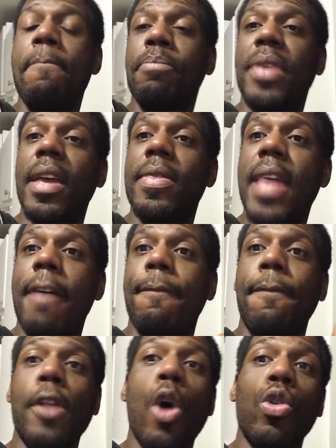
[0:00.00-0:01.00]
Then that
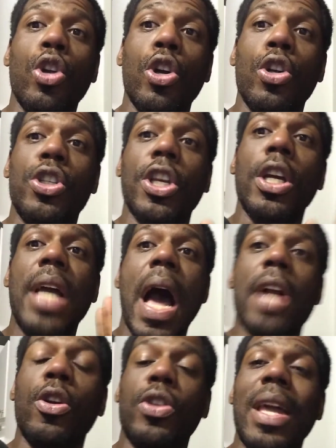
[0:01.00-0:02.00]
floater to
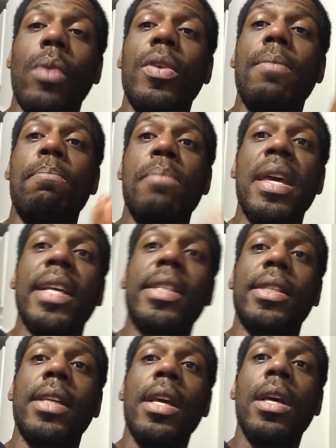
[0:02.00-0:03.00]
Goddard that we
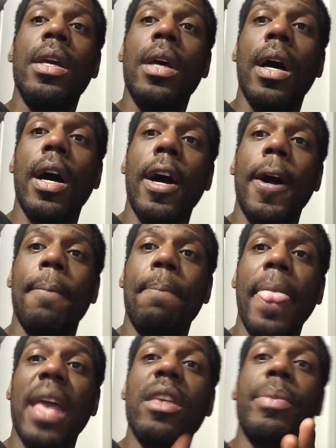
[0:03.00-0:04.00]
missed
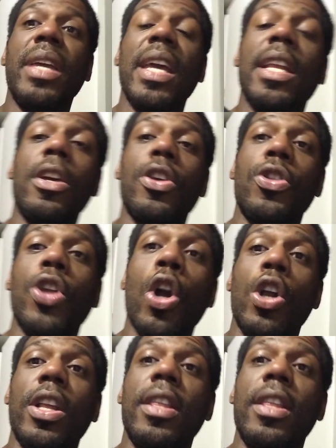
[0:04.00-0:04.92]
in the beginning of the third.